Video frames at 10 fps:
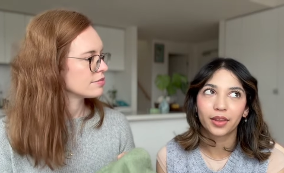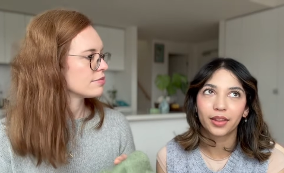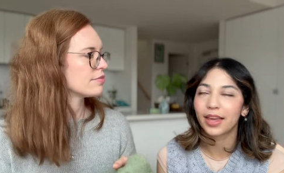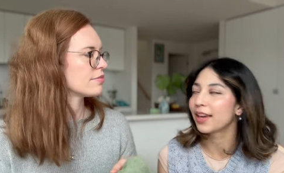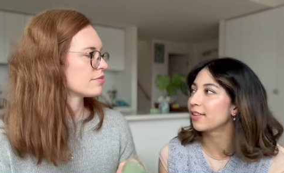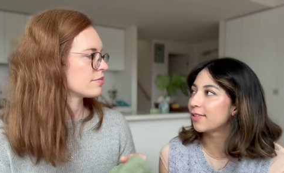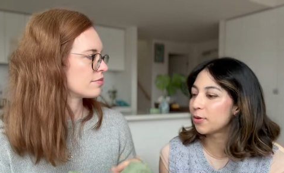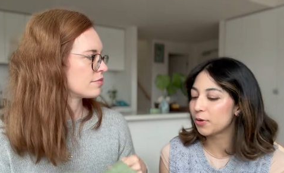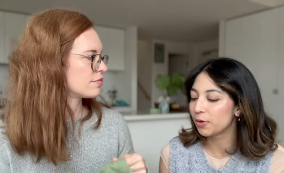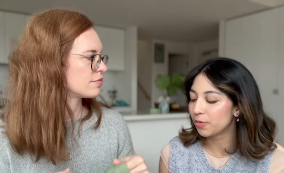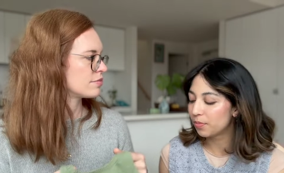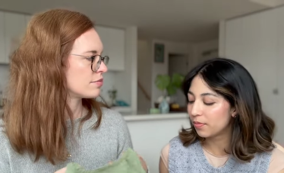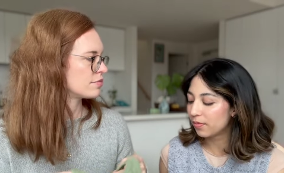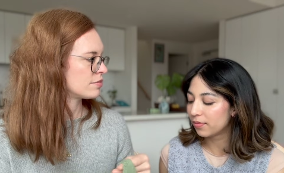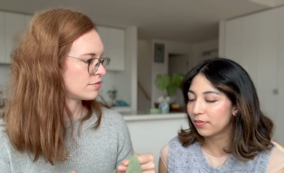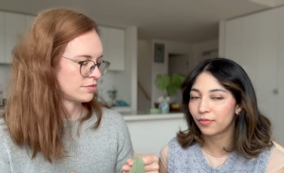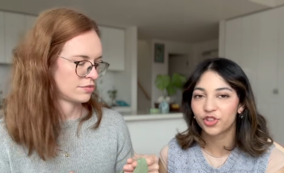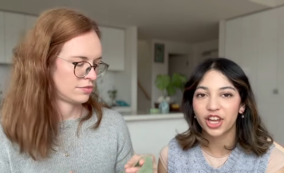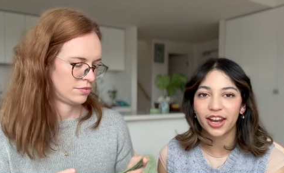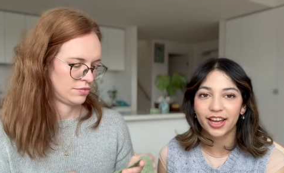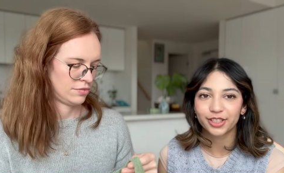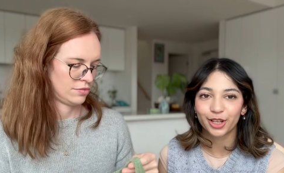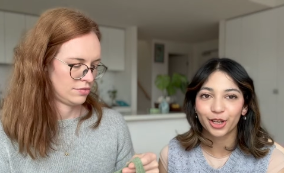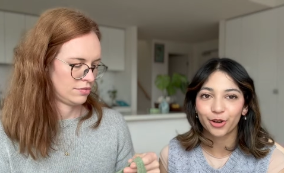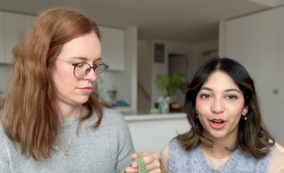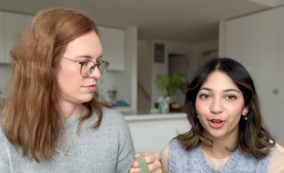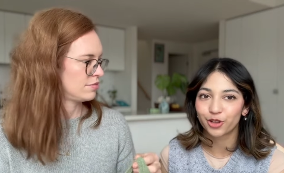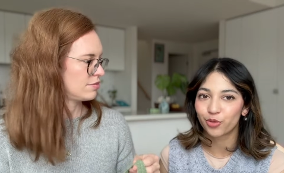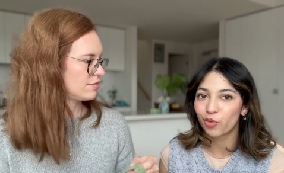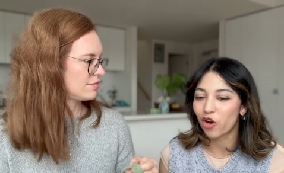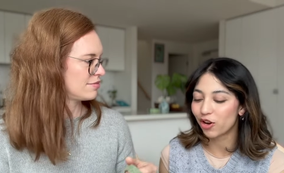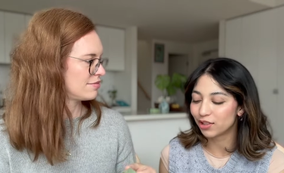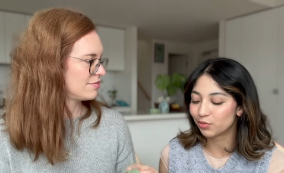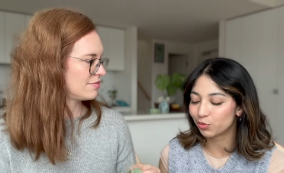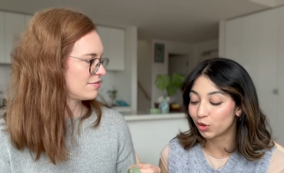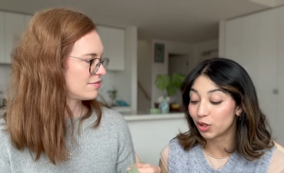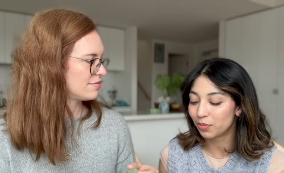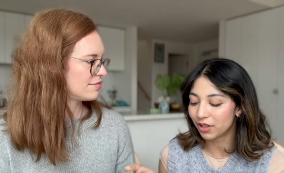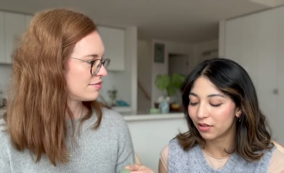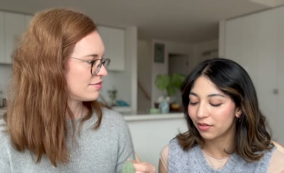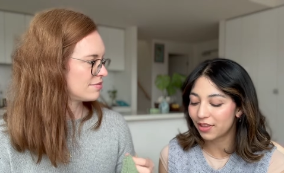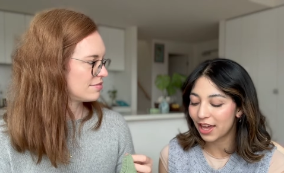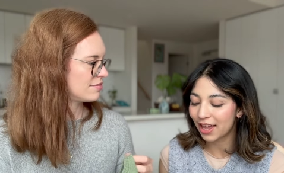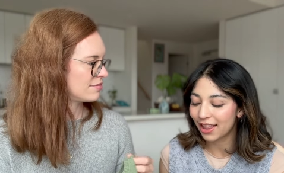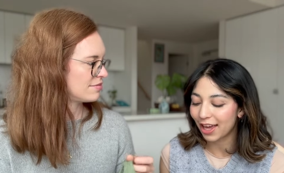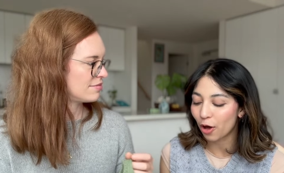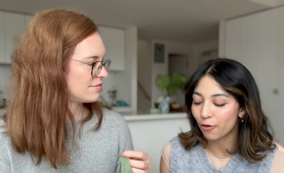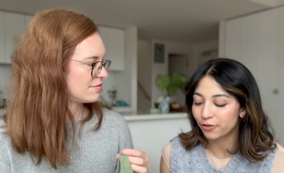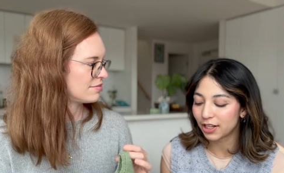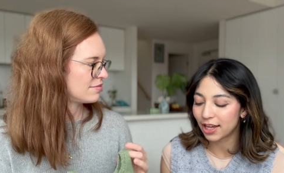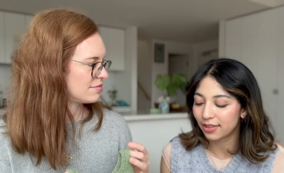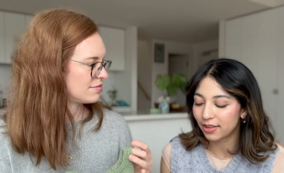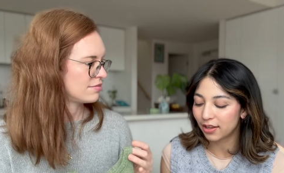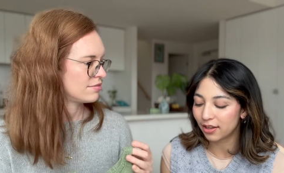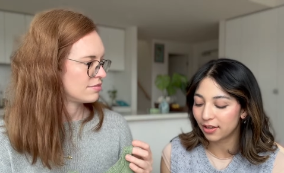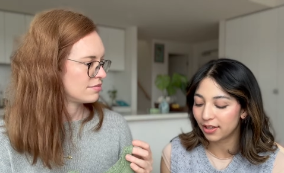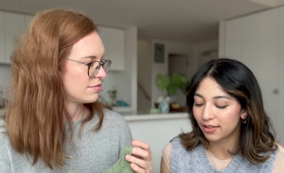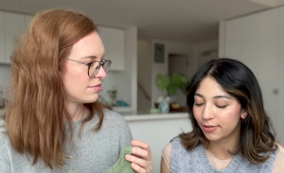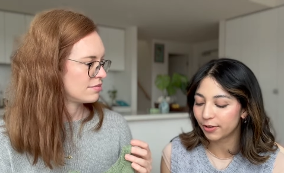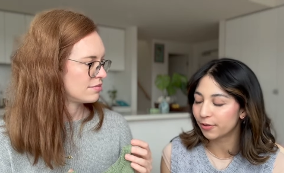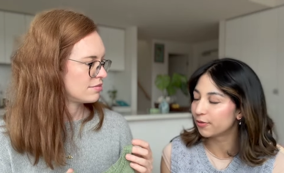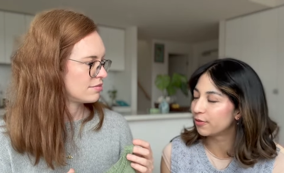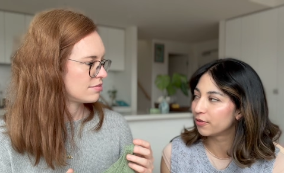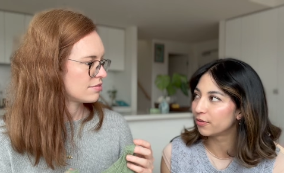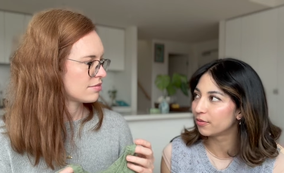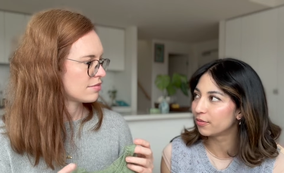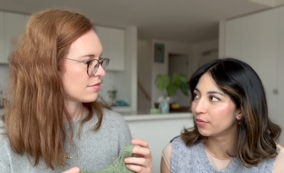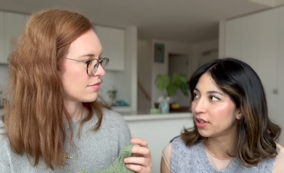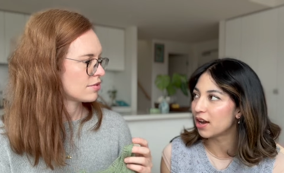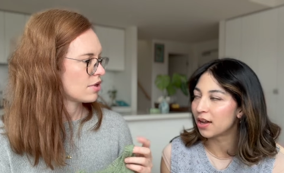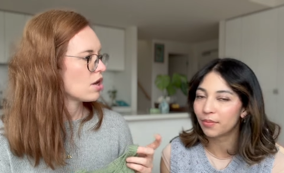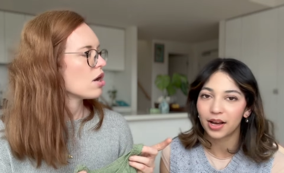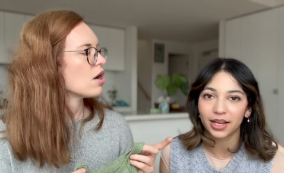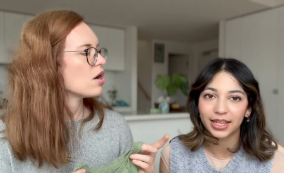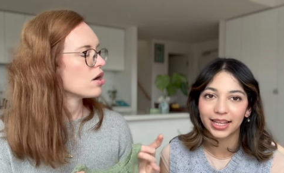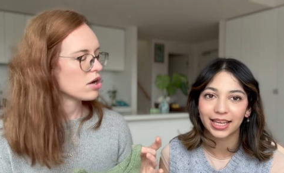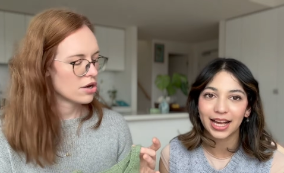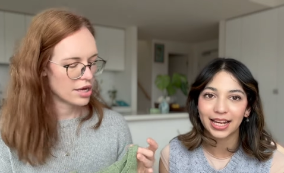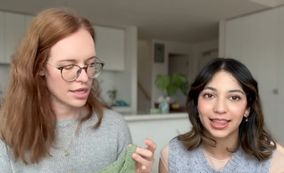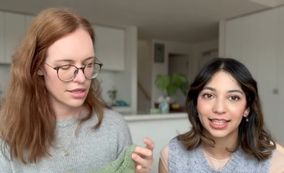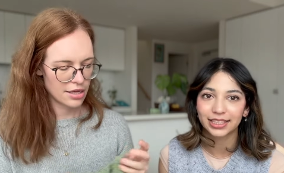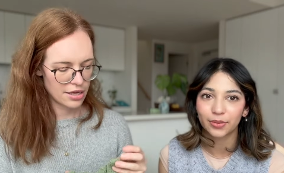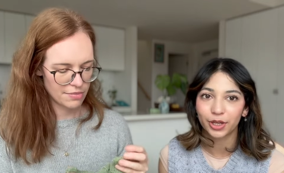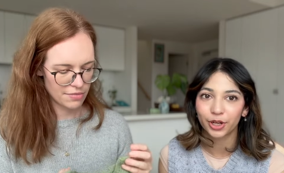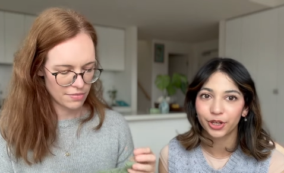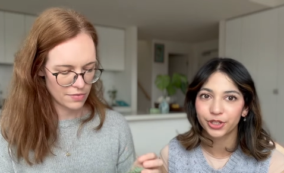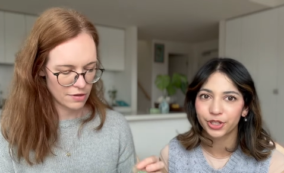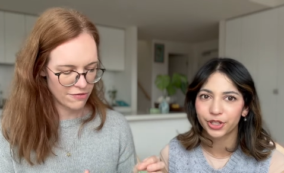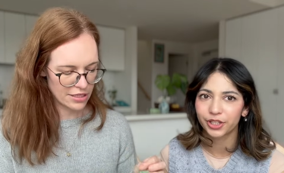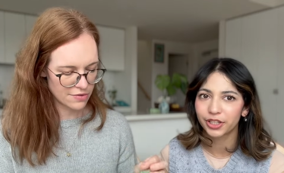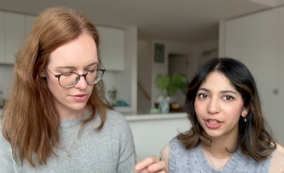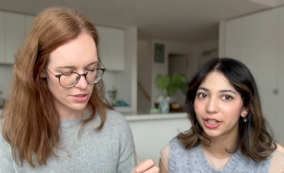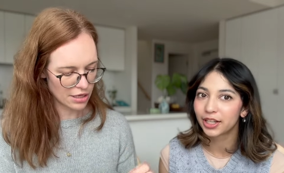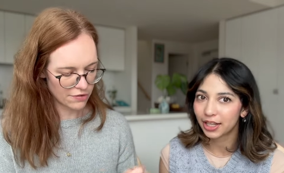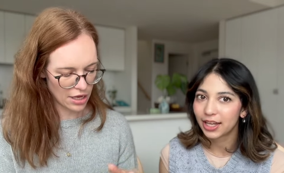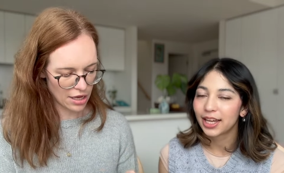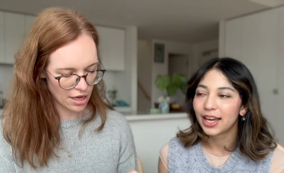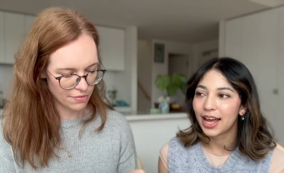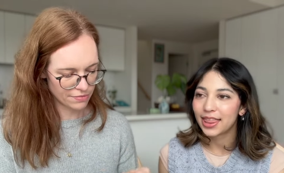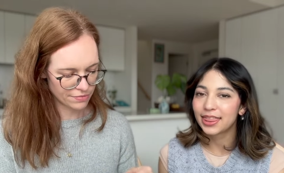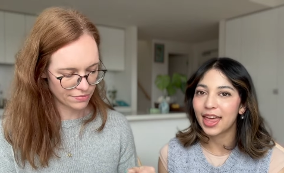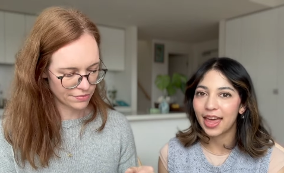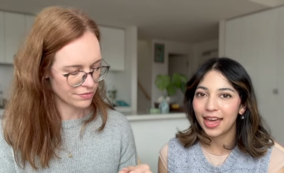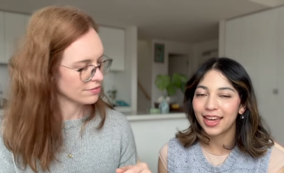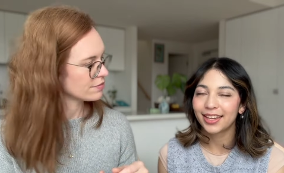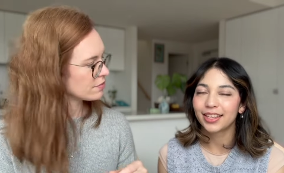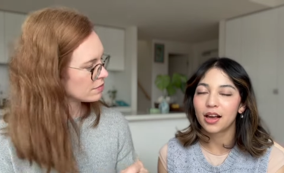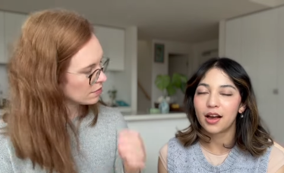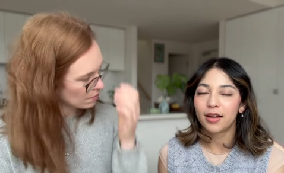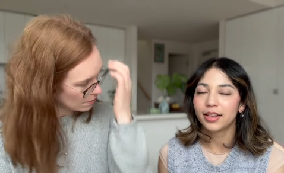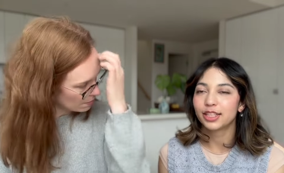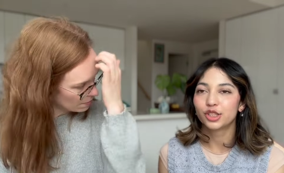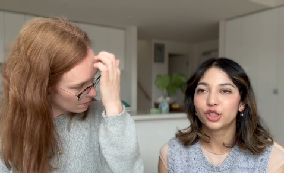Speaker 1: like so. Shout out to Great Ocean Road Woollen Mill. They're like often at the sort of yarn market oh, kind of things that we go to. and stuff, yeah, yeah. Their yarn is